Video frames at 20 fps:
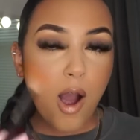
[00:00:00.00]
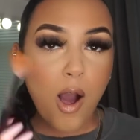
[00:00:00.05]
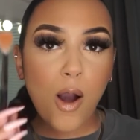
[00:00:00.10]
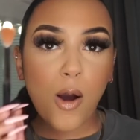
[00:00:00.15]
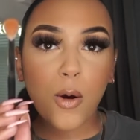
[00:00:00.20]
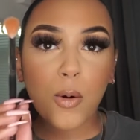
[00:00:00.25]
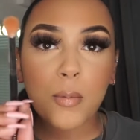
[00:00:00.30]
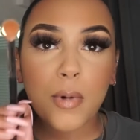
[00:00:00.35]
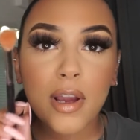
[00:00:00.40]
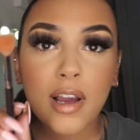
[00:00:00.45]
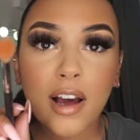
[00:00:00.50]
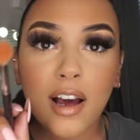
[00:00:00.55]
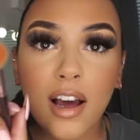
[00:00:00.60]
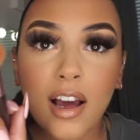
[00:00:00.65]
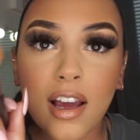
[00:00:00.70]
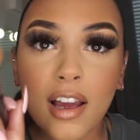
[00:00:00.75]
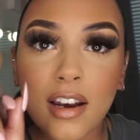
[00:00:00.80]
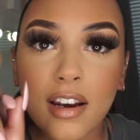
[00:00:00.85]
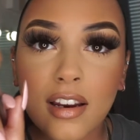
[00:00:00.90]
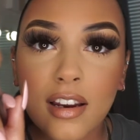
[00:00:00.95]
Oh my
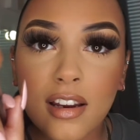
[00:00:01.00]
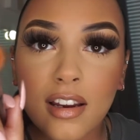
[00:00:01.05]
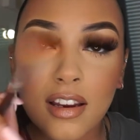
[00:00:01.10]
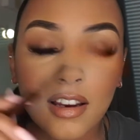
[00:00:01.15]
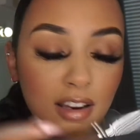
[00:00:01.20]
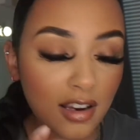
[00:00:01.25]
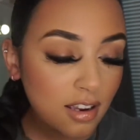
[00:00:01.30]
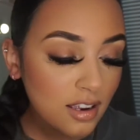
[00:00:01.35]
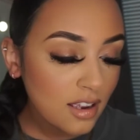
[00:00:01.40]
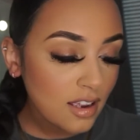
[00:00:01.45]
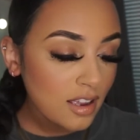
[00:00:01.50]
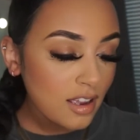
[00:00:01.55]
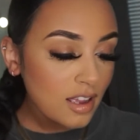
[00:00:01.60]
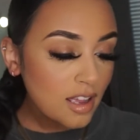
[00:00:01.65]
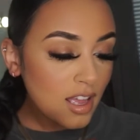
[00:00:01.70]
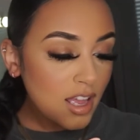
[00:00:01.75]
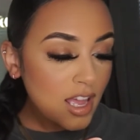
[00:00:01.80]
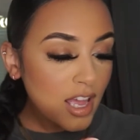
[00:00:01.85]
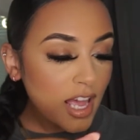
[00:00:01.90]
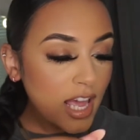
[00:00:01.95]
god.
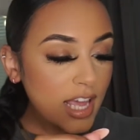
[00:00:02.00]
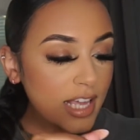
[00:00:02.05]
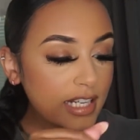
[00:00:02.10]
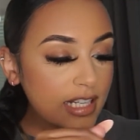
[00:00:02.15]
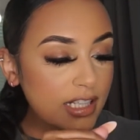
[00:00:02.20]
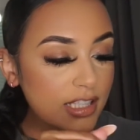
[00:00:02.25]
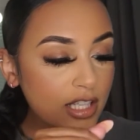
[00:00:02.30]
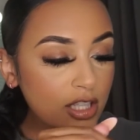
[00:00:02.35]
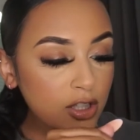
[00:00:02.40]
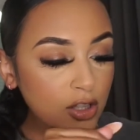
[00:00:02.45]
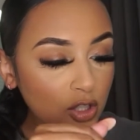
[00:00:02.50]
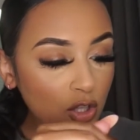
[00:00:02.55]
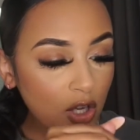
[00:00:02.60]
It doesn't